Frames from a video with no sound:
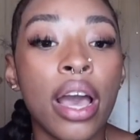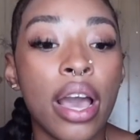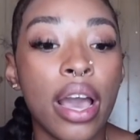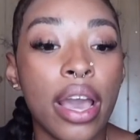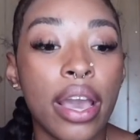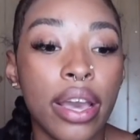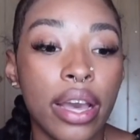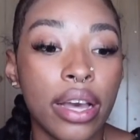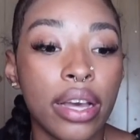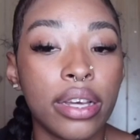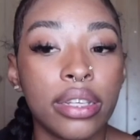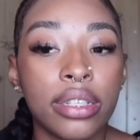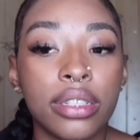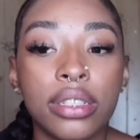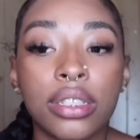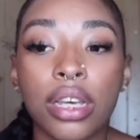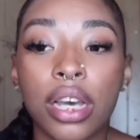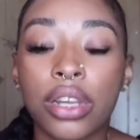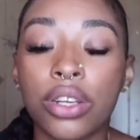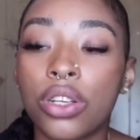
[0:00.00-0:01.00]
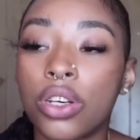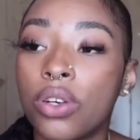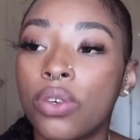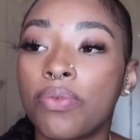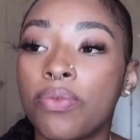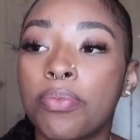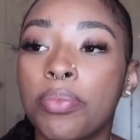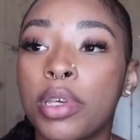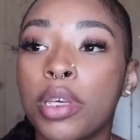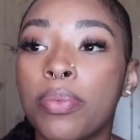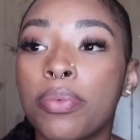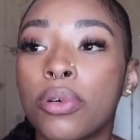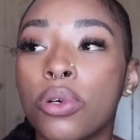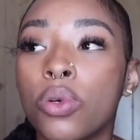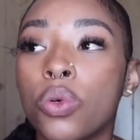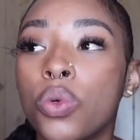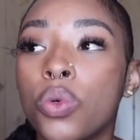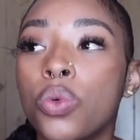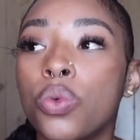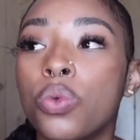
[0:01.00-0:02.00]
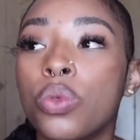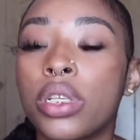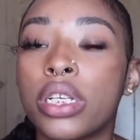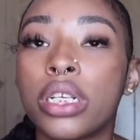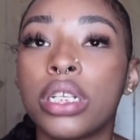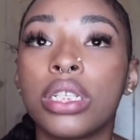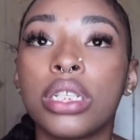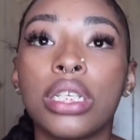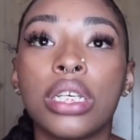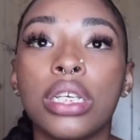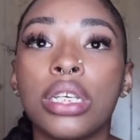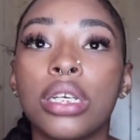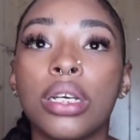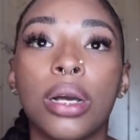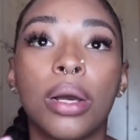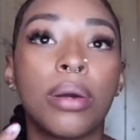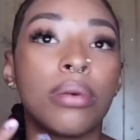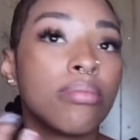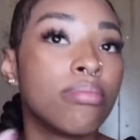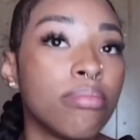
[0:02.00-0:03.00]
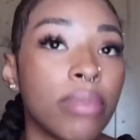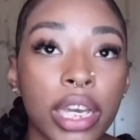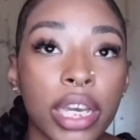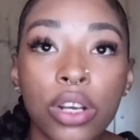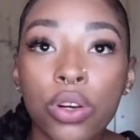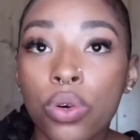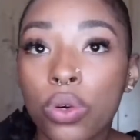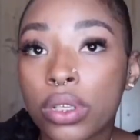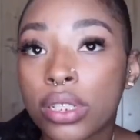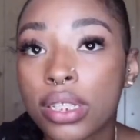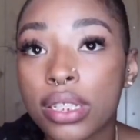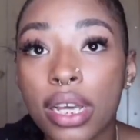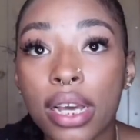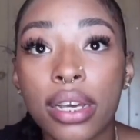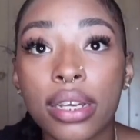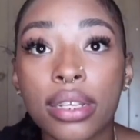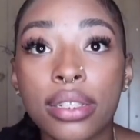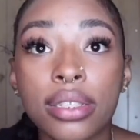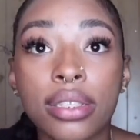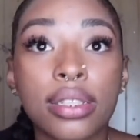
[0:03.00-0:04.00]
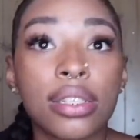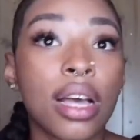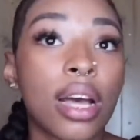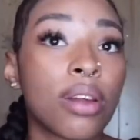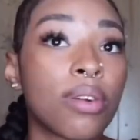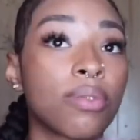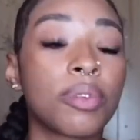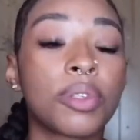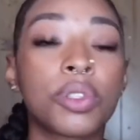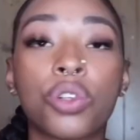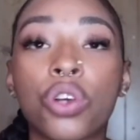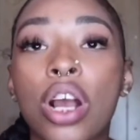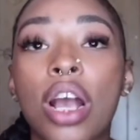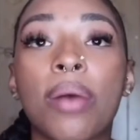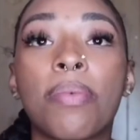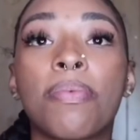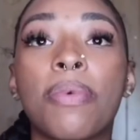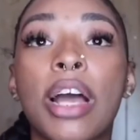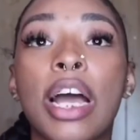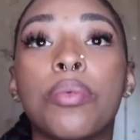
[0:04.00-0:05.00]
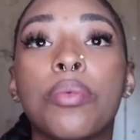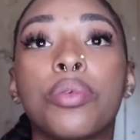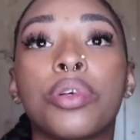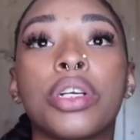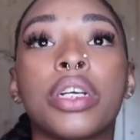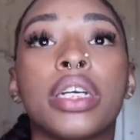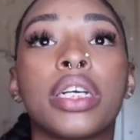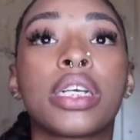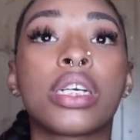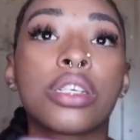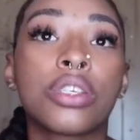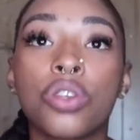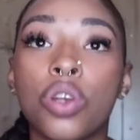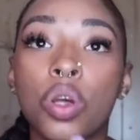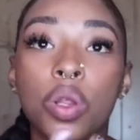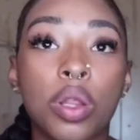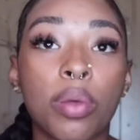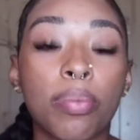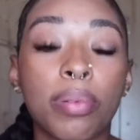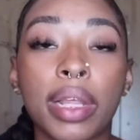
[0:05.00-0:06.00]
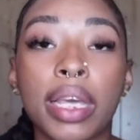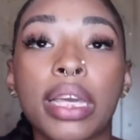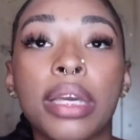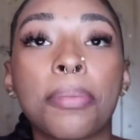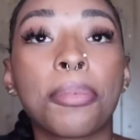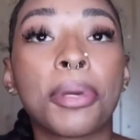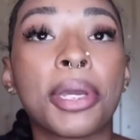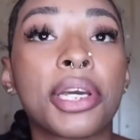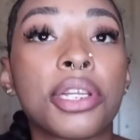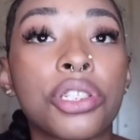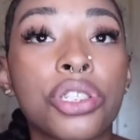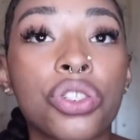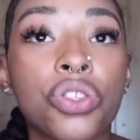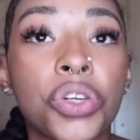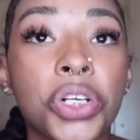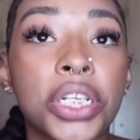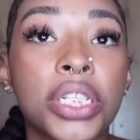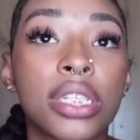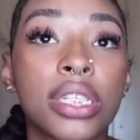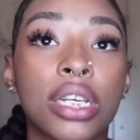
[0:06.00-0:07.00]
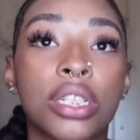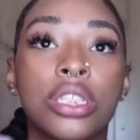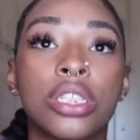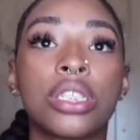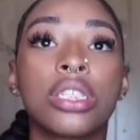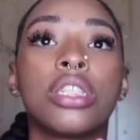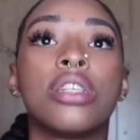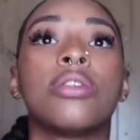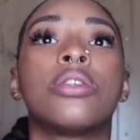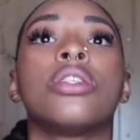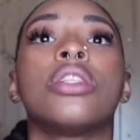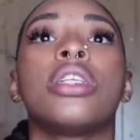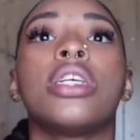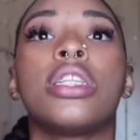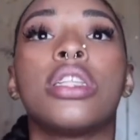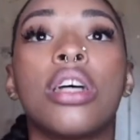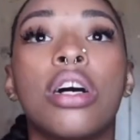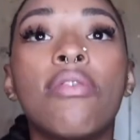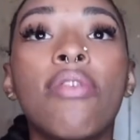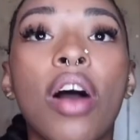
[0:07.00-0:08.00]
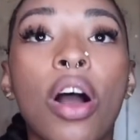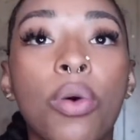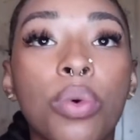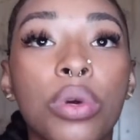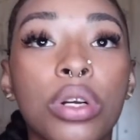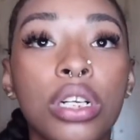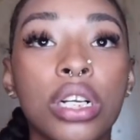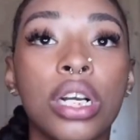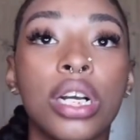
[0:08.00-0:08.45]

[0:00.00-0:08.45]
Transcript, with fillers: And I know of people who literally make corsets out of scrap fabric you know the blanket pants trends i just literally love how we're